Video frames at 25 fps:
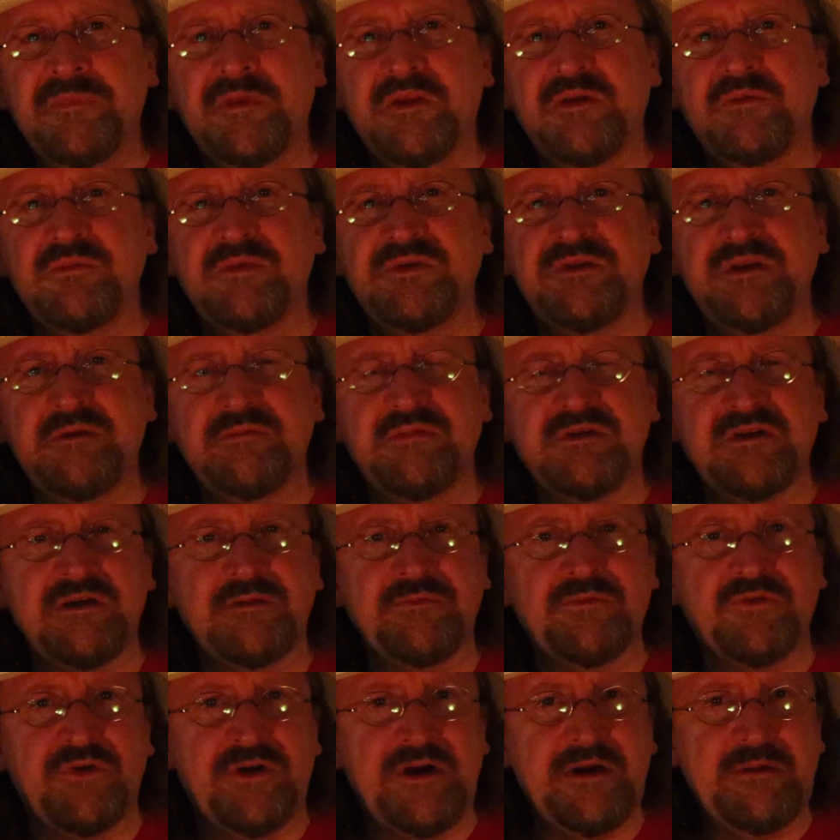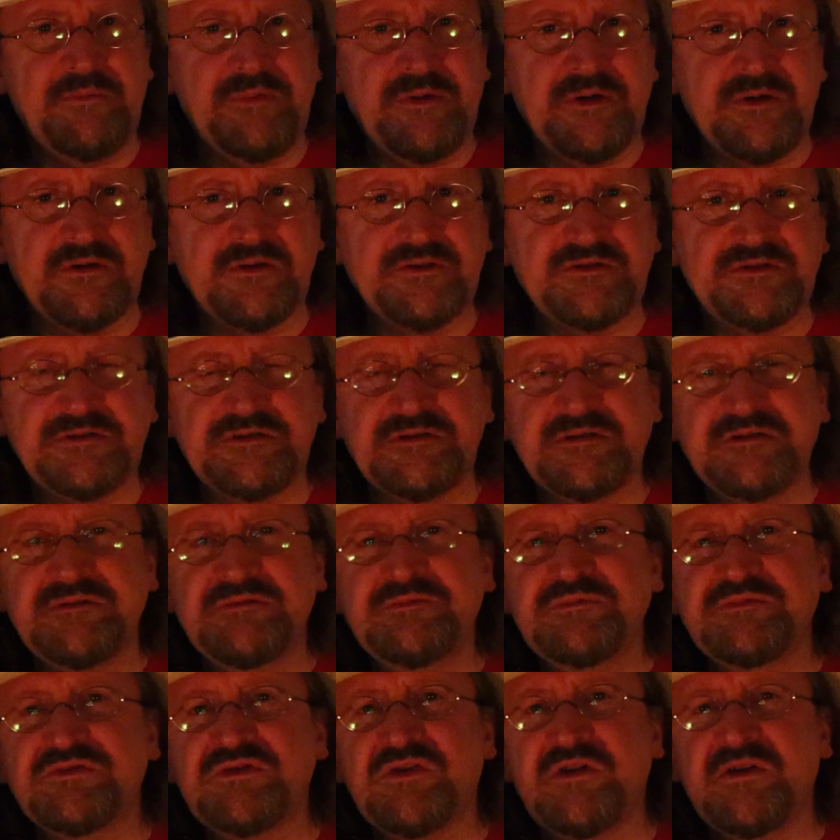when they become grandparents, you know,
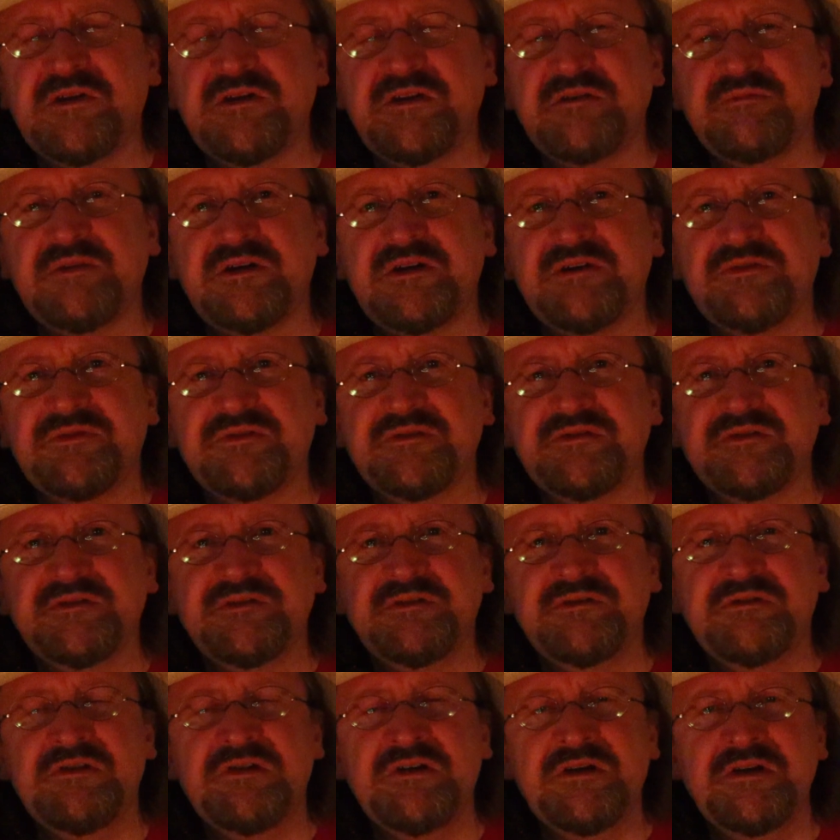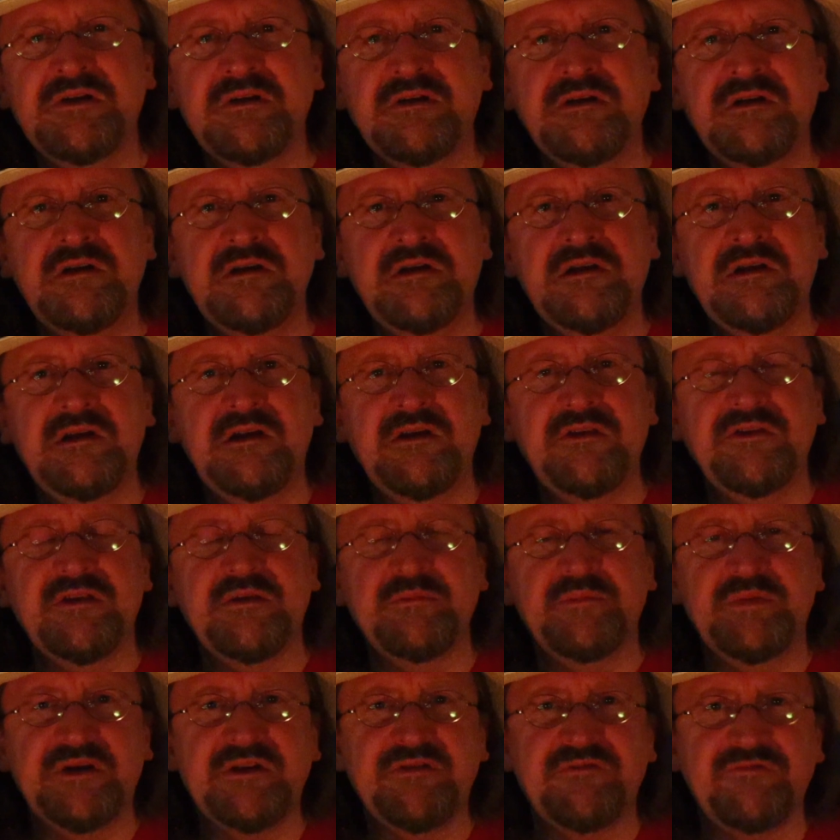talking about the
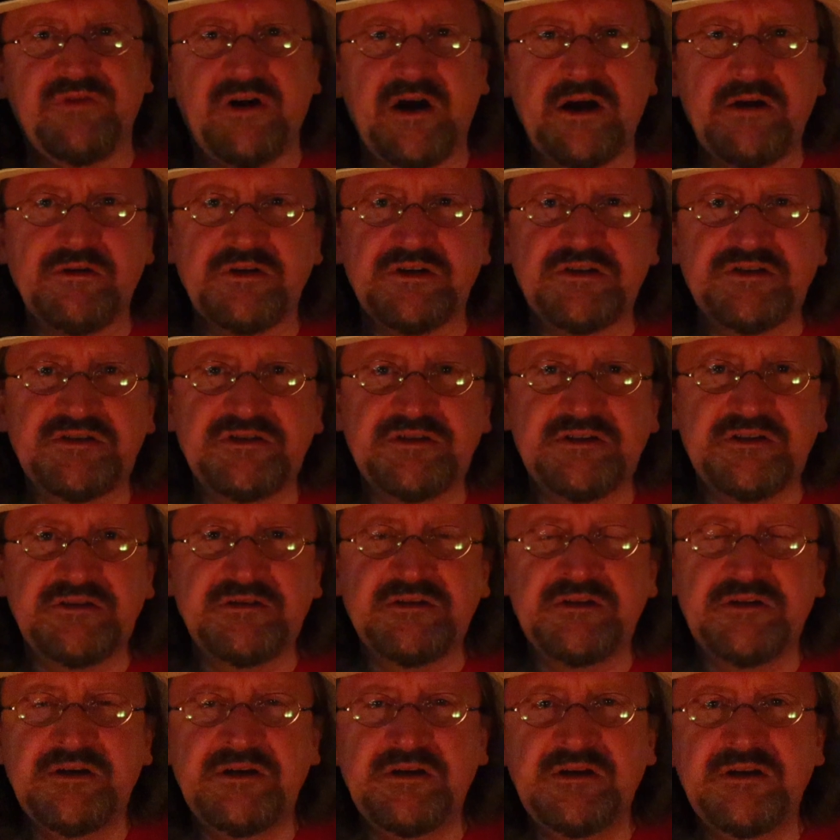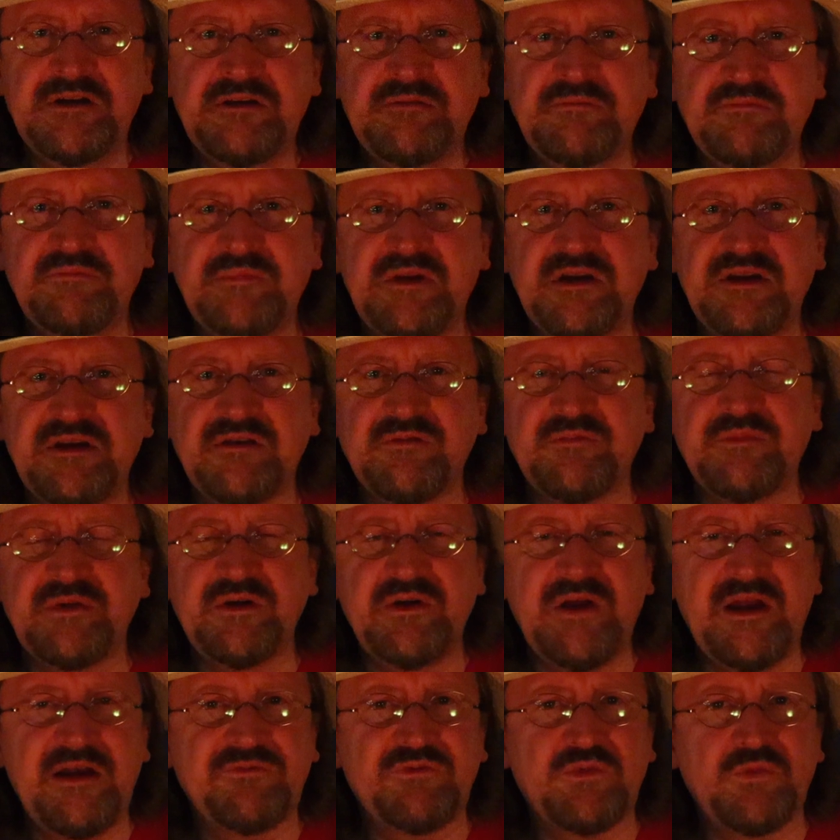big virus that made
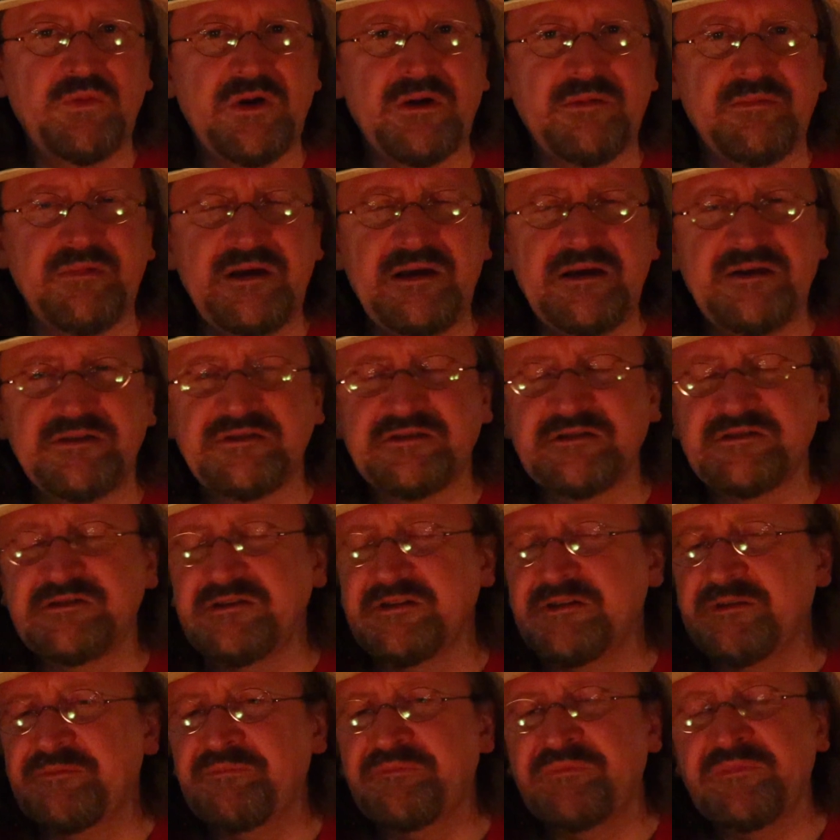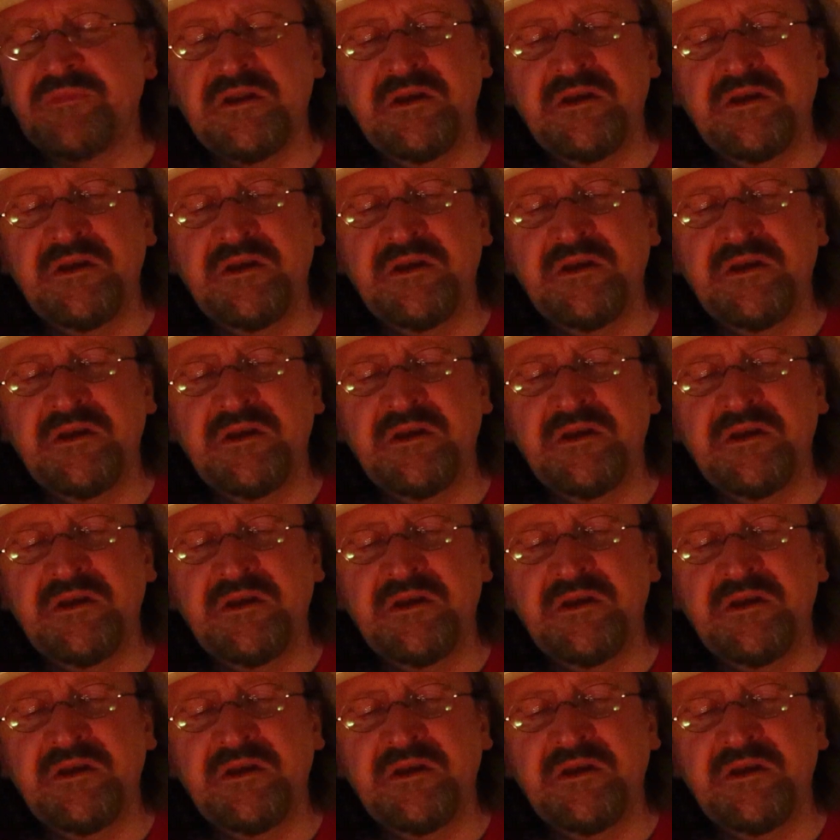everybody have to wear masks. And